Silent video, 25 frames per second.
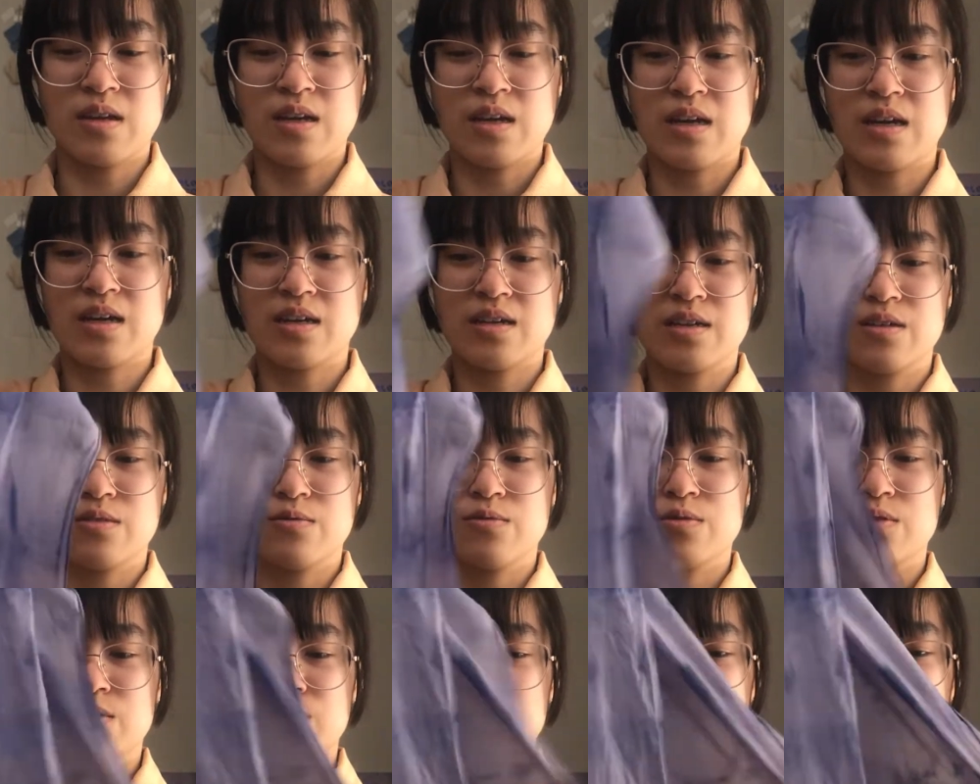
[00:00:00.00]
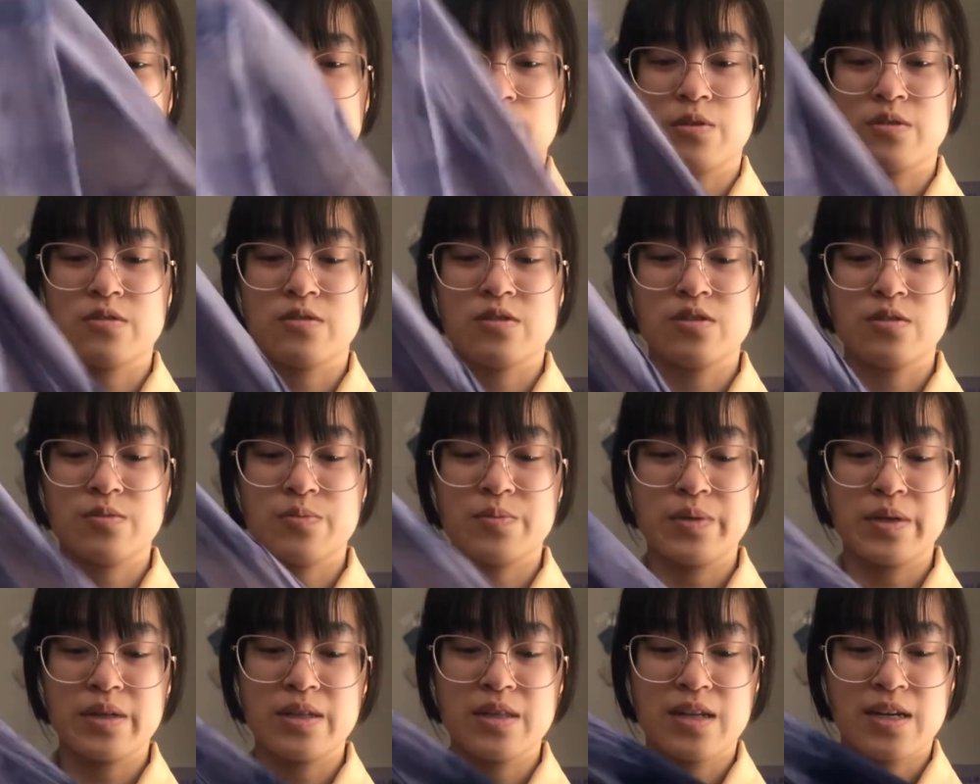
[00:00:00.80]
and it was supposed to
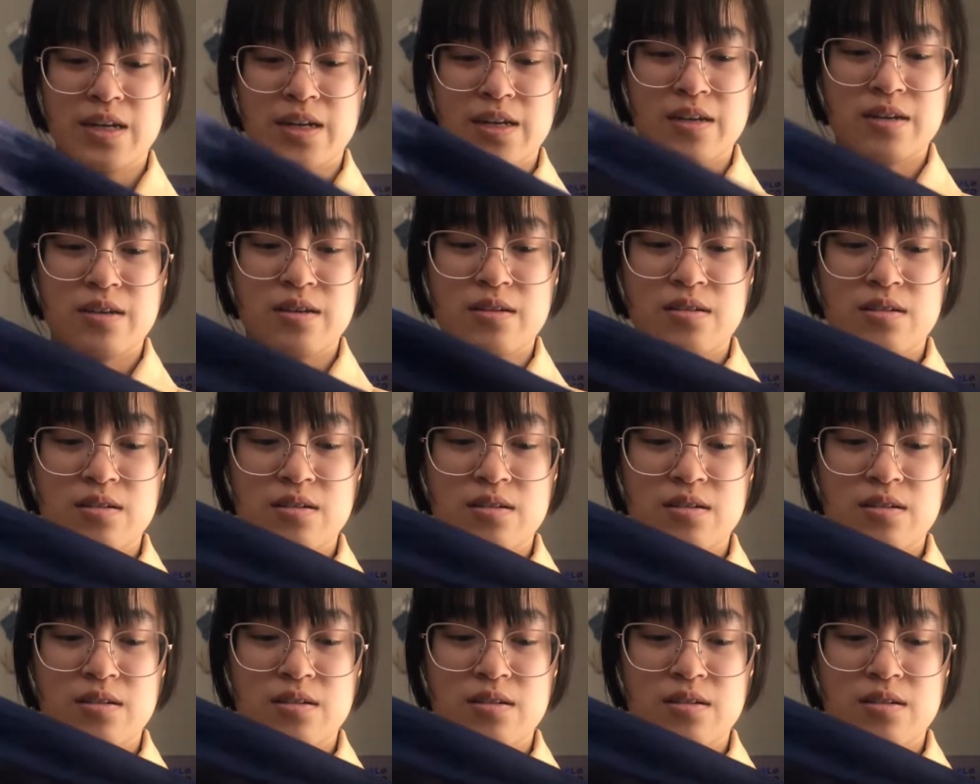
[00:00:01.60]
be like